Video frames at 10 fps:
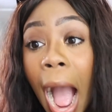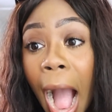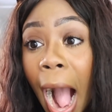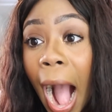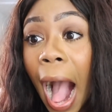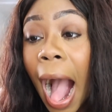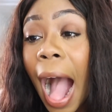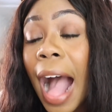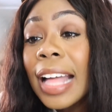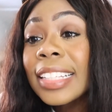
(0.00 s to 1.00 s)

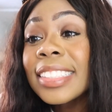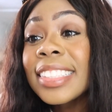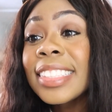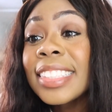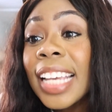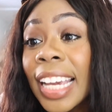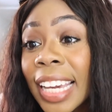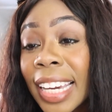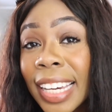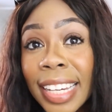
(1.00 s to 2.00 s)
Dang.
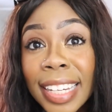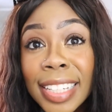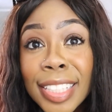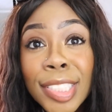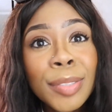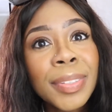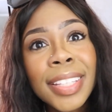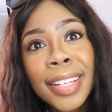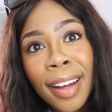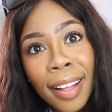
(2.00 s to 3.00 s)
She's
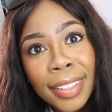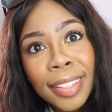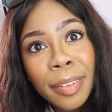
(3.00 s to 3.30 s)
really calling